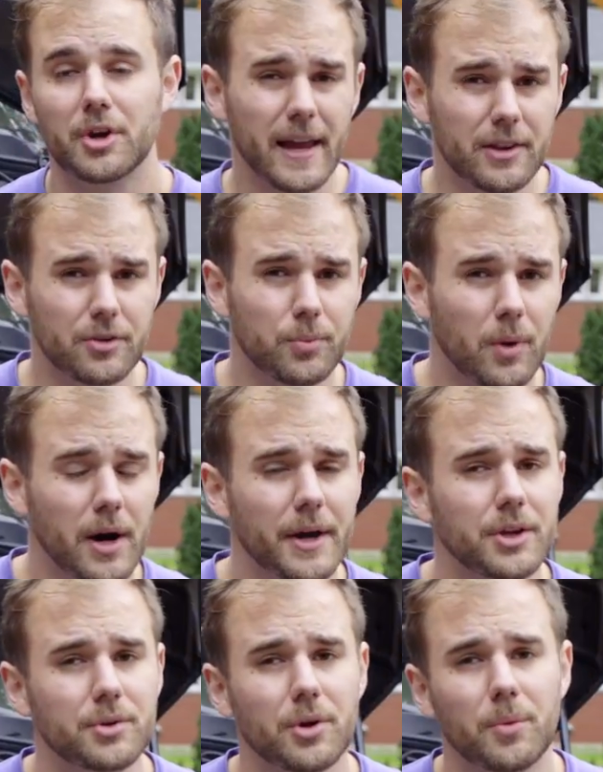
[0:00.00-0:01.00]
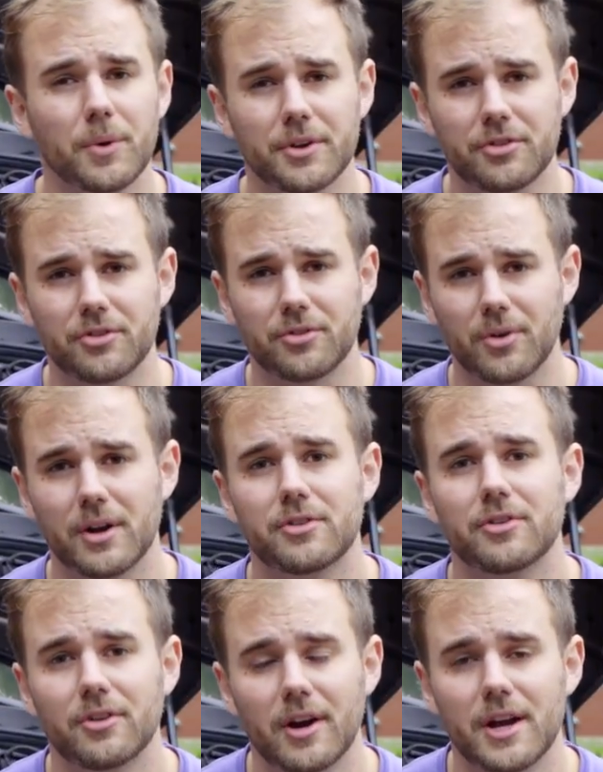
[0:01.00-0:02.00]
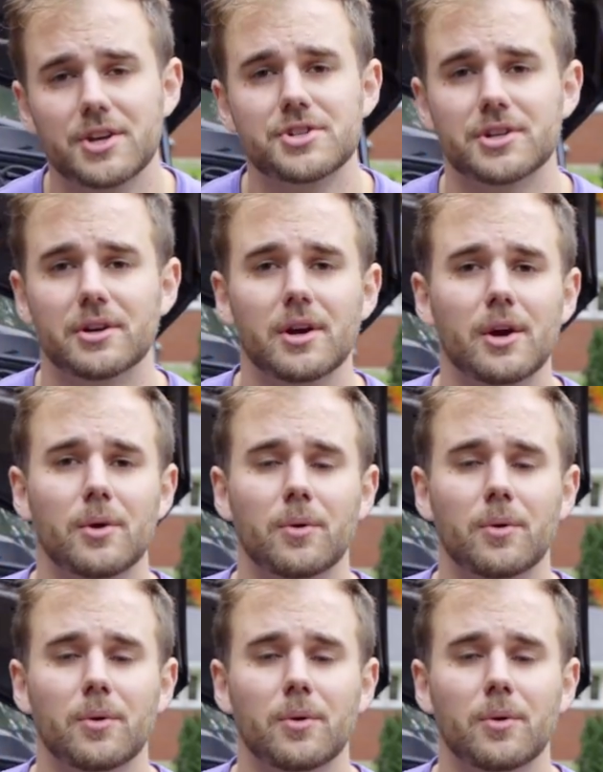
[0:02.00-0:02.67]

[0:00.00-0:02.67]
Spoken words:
Hence why you don't want to stress your engine